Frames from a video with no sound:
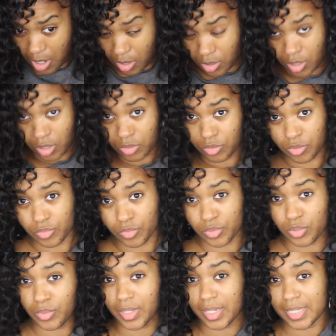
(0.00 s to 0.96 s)
I'll go
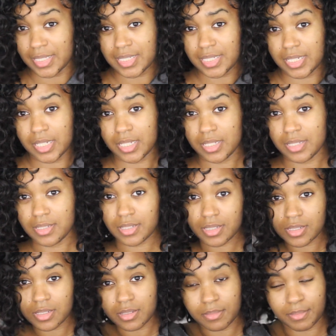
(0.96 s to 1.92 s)
through and tease
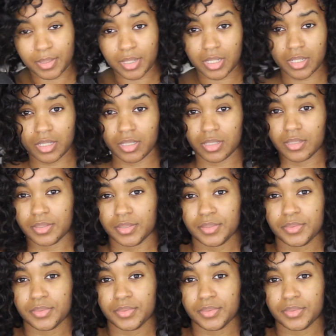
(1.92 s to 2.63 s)
it, but